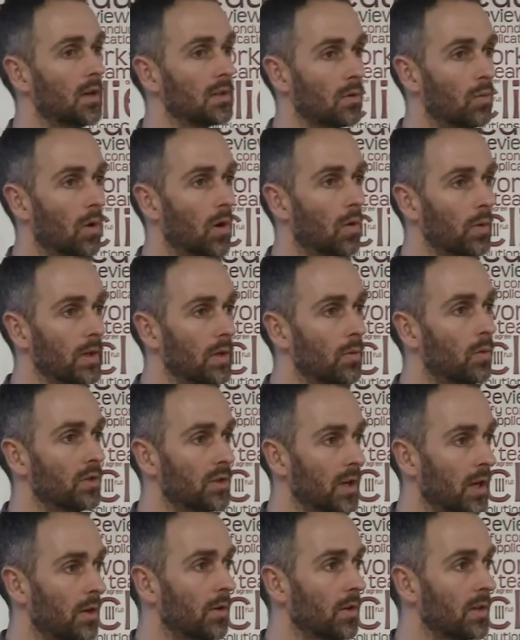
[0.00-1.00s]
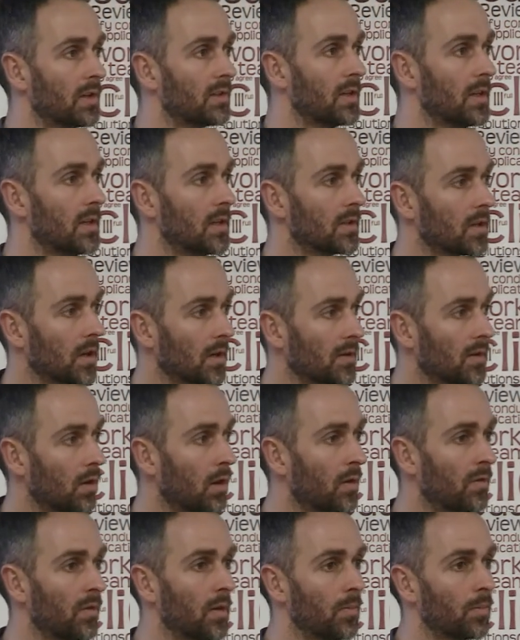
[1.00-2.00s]
what we will generally say is cut it
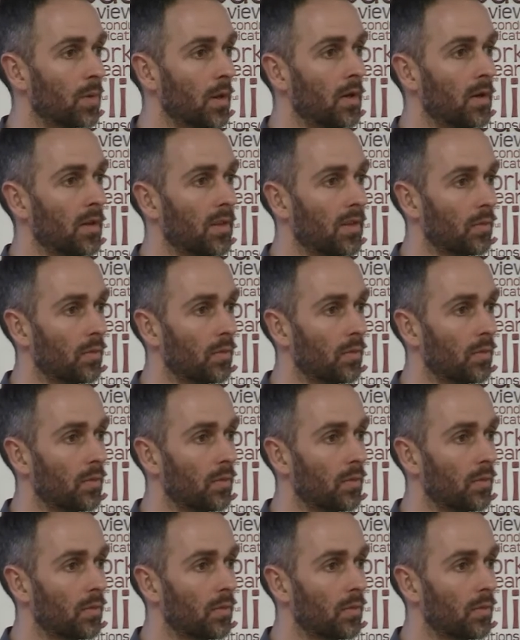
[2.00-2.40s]
off at the plinth.